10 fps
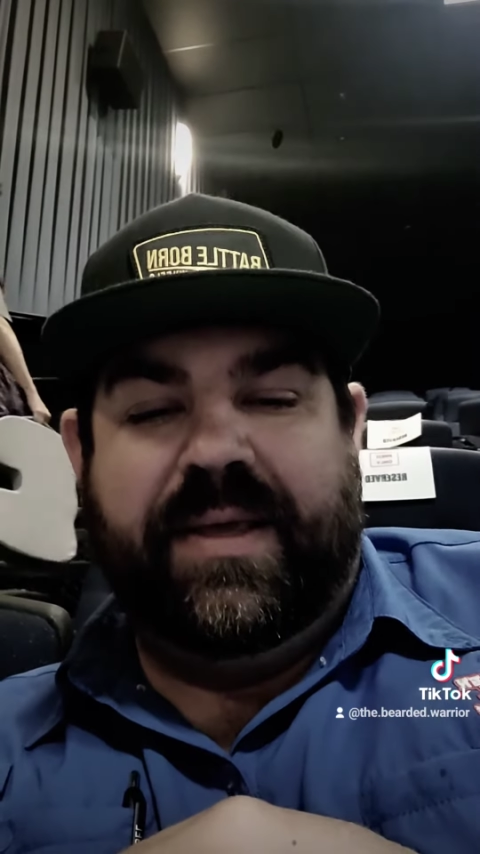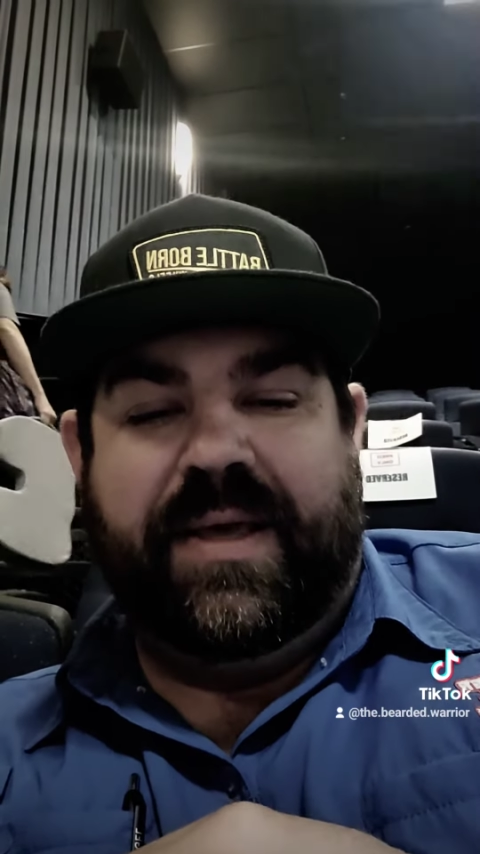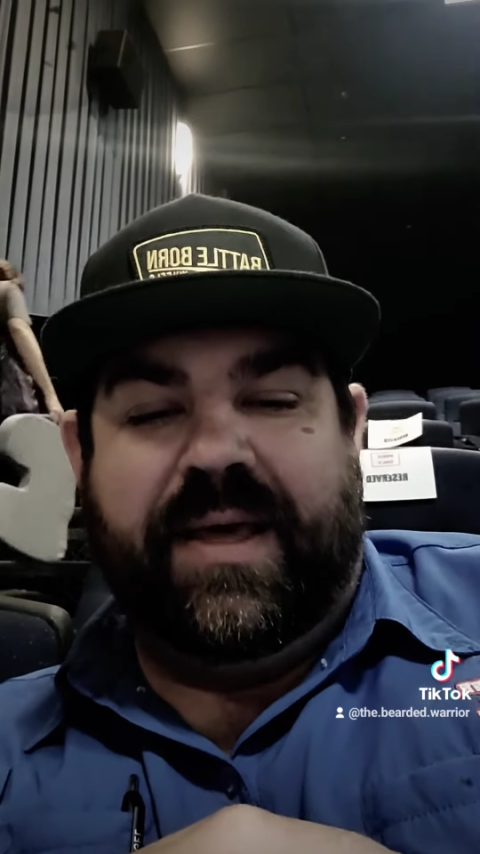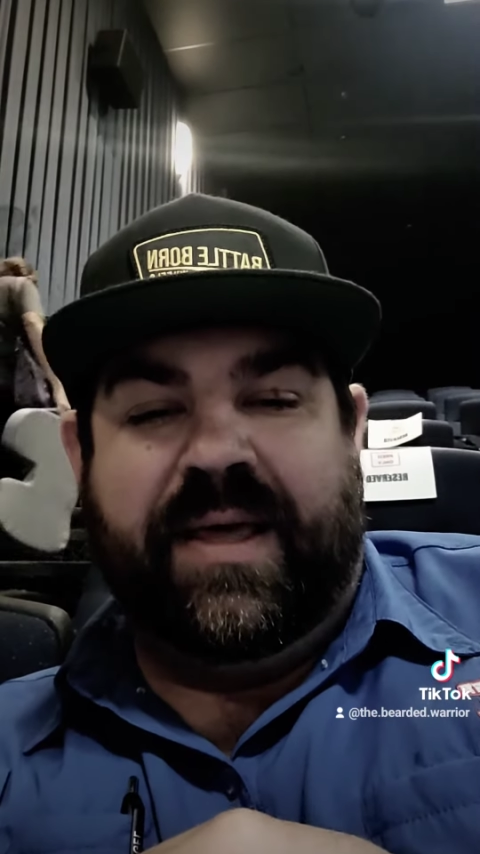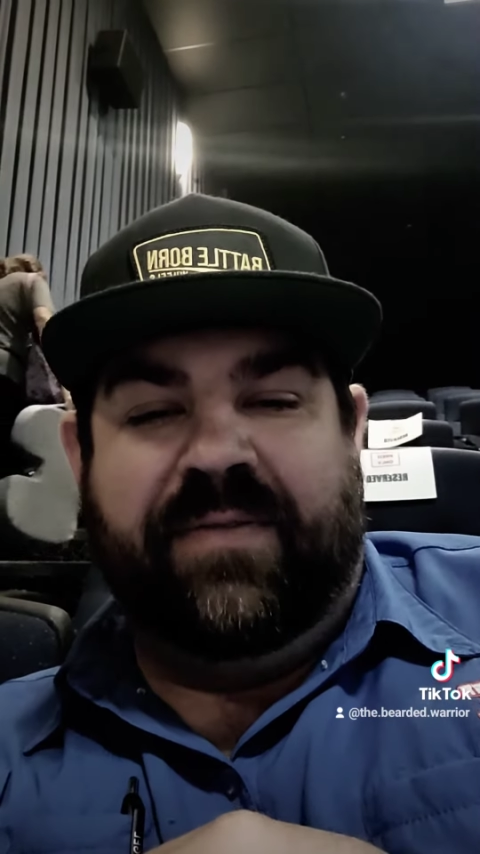
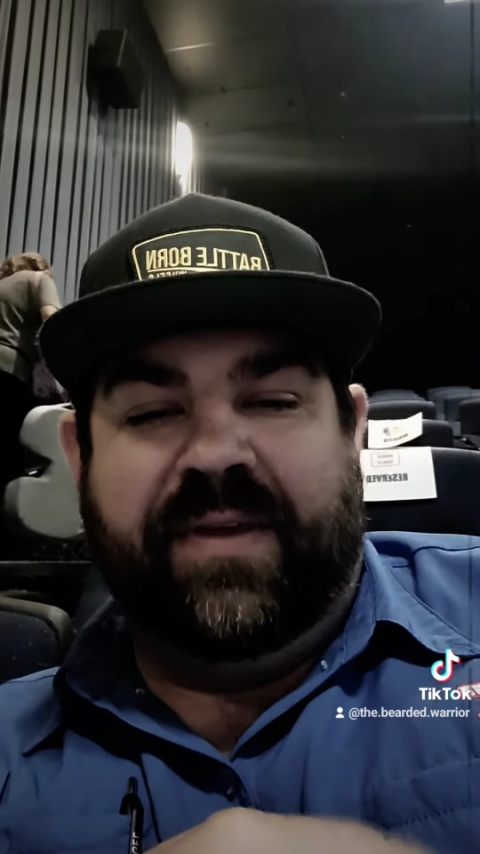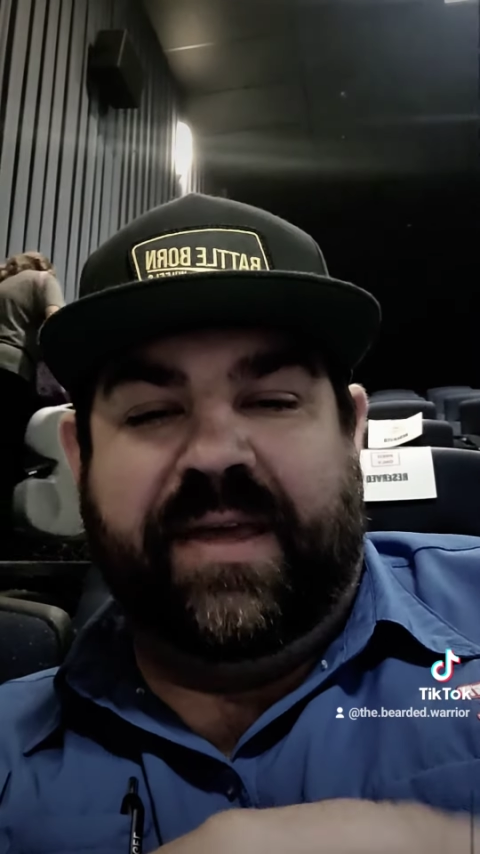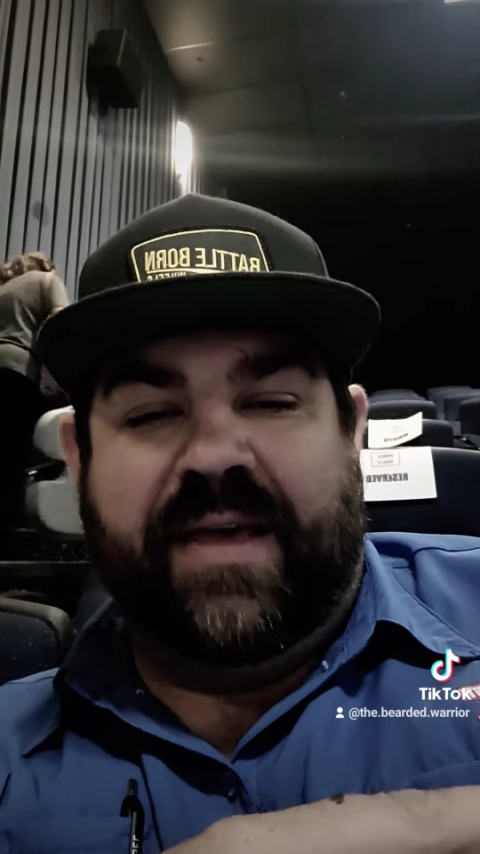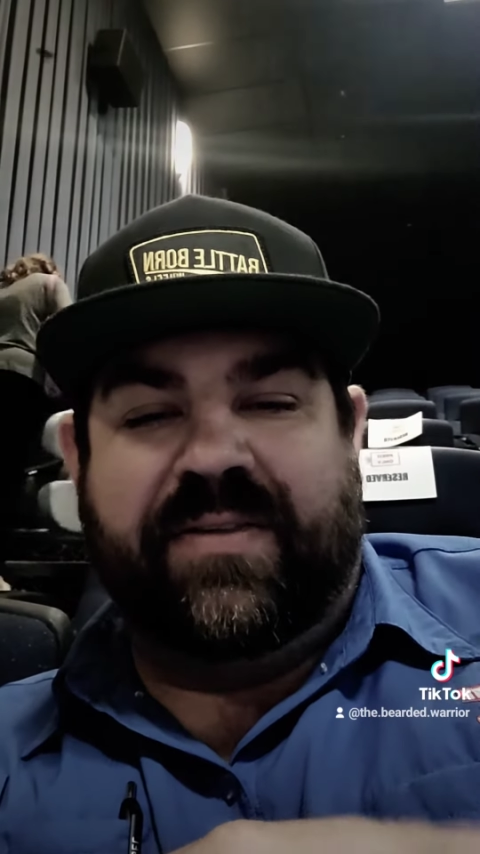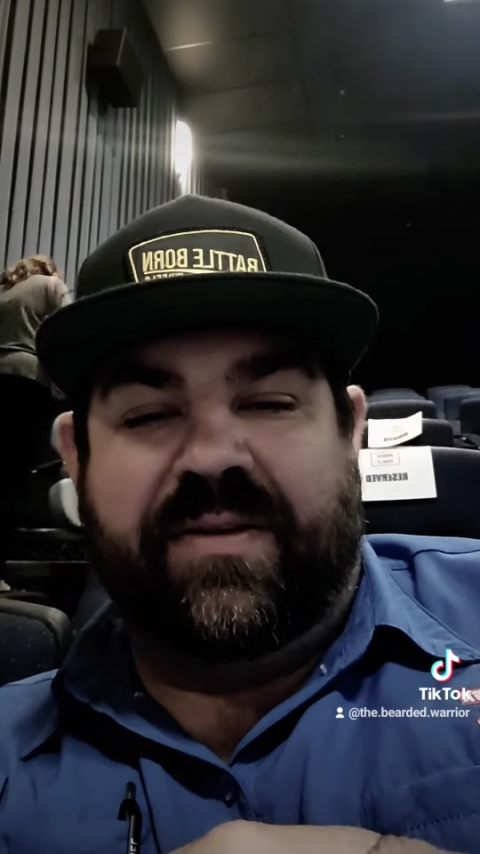Uh, if you
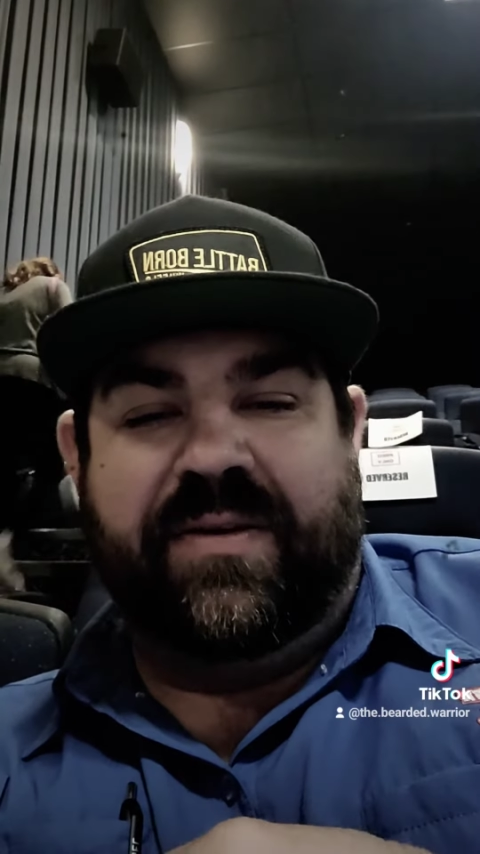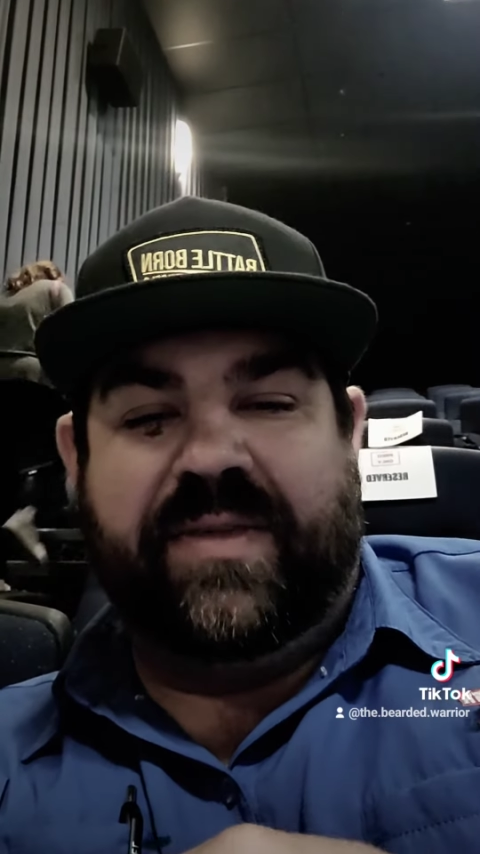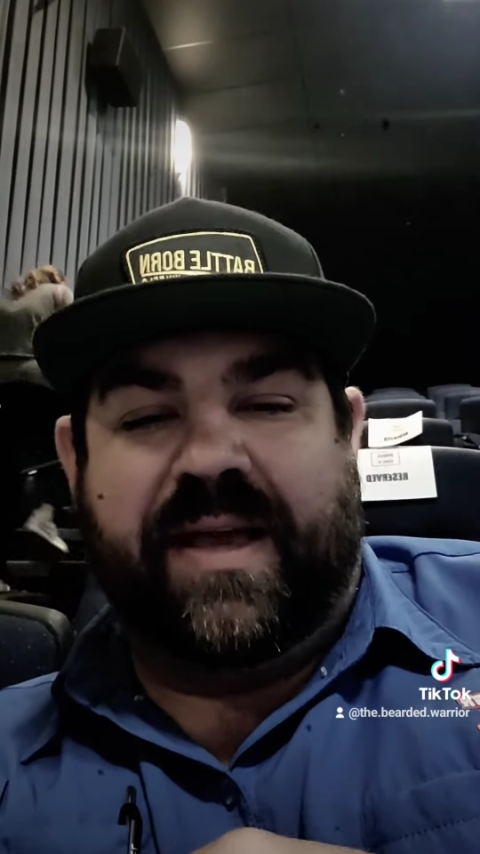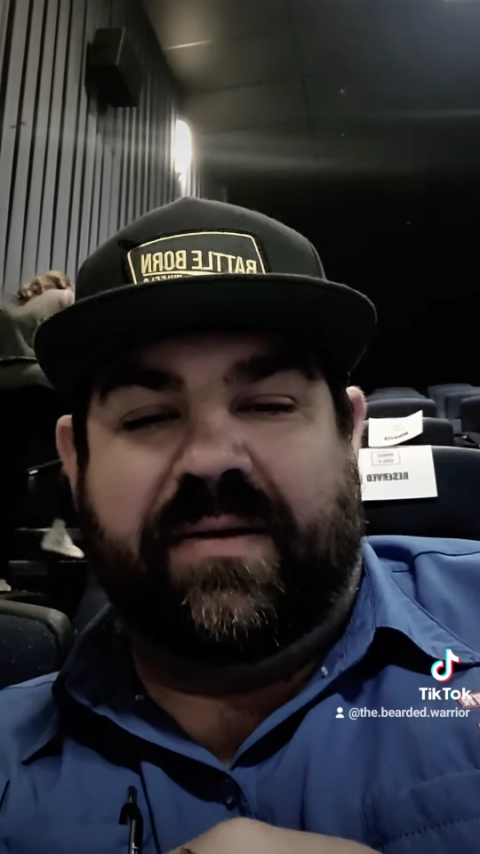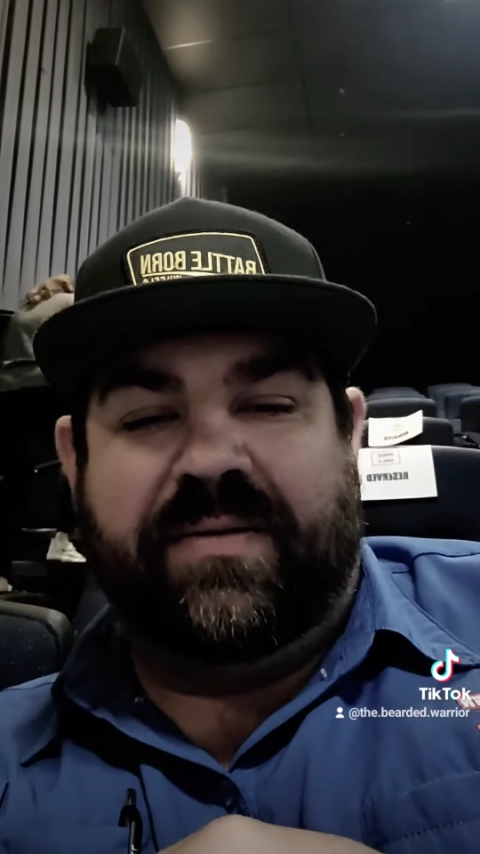guys don't know
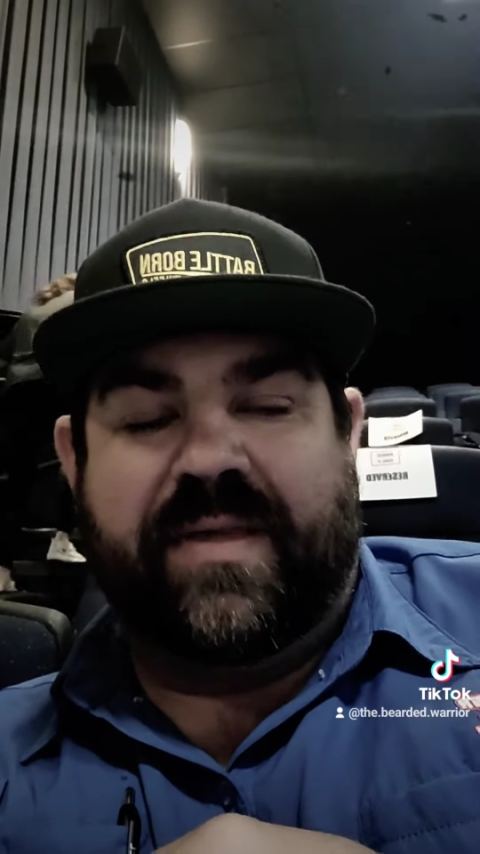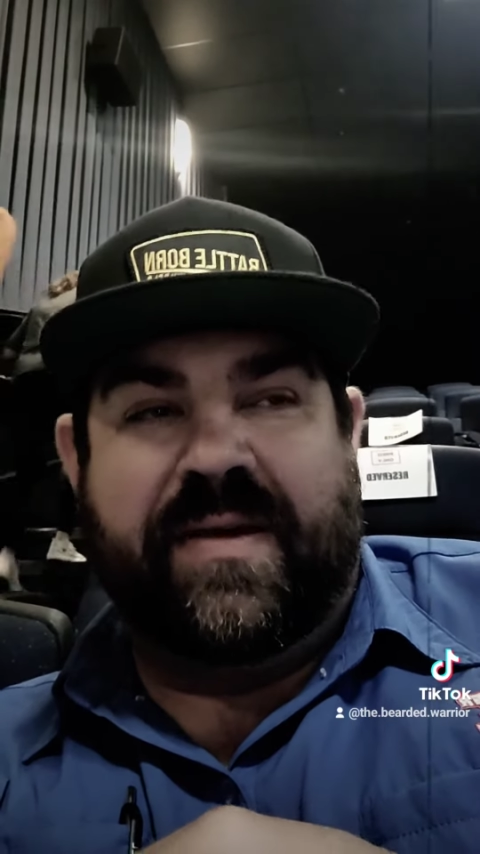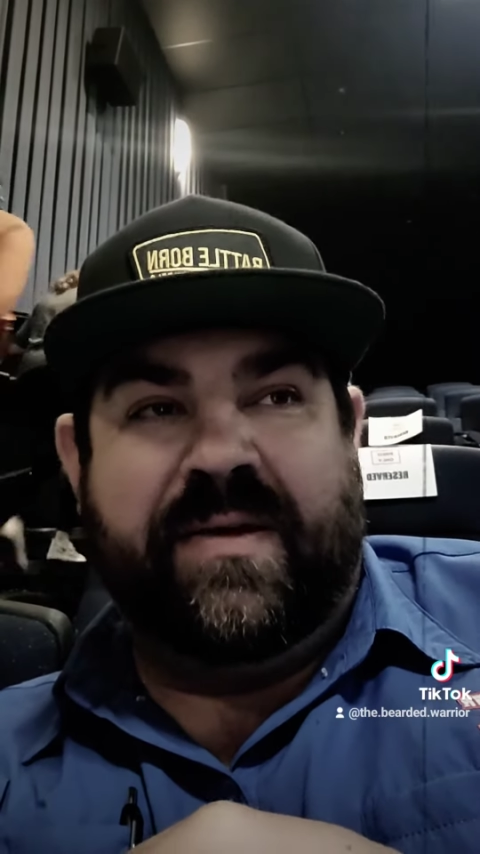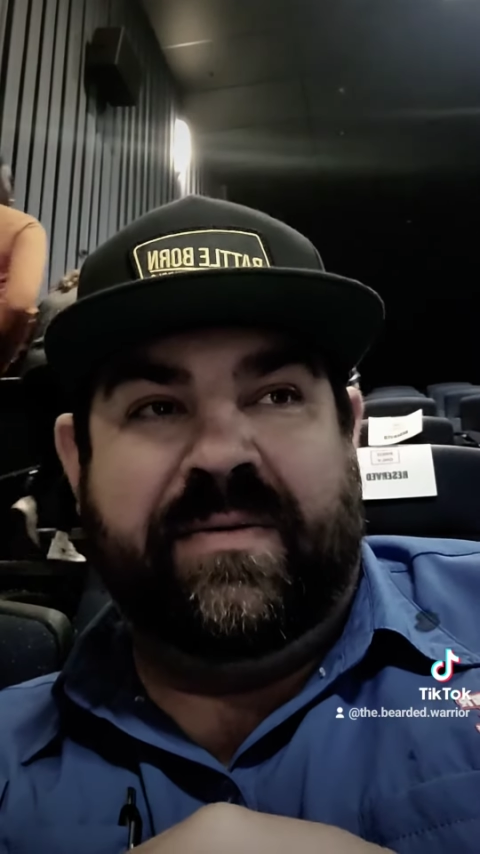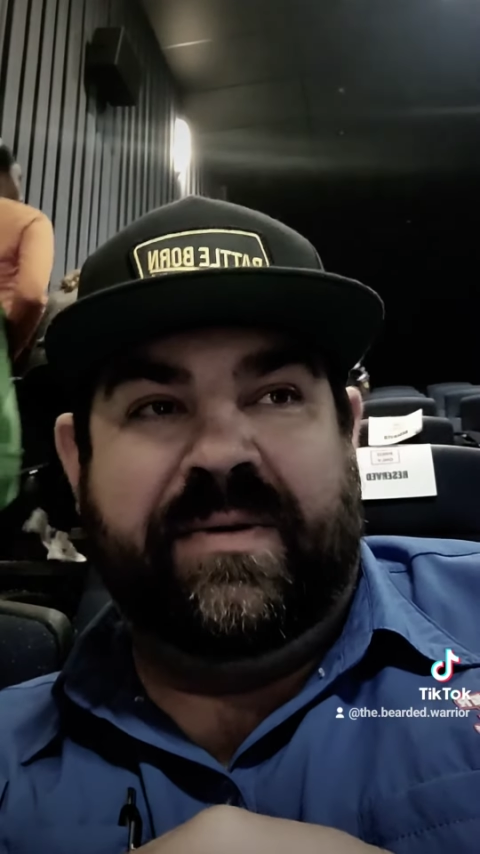Tyler
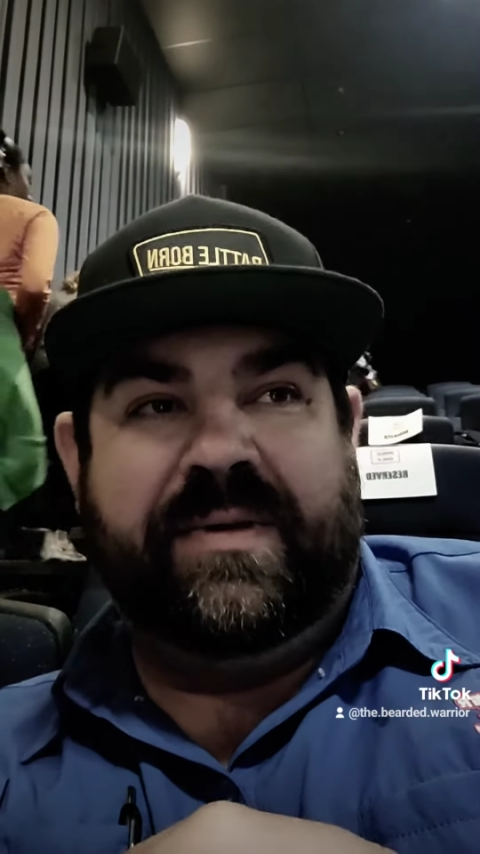Sloan,